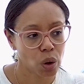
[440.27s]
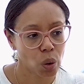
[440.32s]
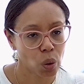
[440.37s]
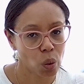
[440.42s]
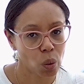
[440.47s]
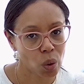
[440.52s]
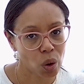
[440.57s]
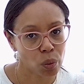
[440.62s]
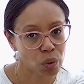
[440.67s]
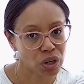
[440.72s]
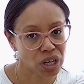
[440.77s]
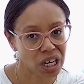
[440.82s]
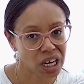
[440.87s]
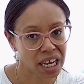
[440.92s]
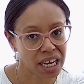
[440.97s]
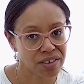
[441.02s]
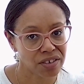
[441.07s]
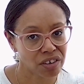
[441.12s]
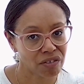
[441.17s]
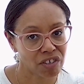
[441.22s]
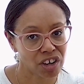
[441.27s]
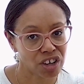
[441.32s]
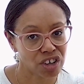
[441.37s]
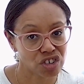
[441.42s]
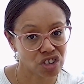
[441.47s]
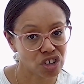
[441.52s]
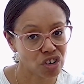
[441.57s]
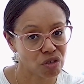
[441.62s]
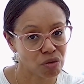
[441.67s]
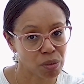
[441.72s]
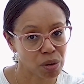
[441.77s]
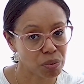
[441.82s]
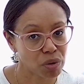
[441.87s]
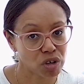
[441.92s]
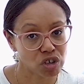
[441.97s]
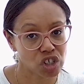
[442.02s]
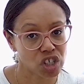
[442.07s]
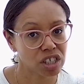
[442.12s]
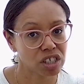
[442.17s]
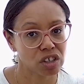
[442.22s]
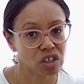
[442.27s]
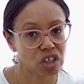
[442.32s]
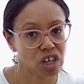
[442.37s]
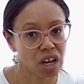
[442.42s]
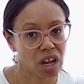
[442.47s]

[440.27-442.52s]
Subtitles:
What would a lazy version of my project look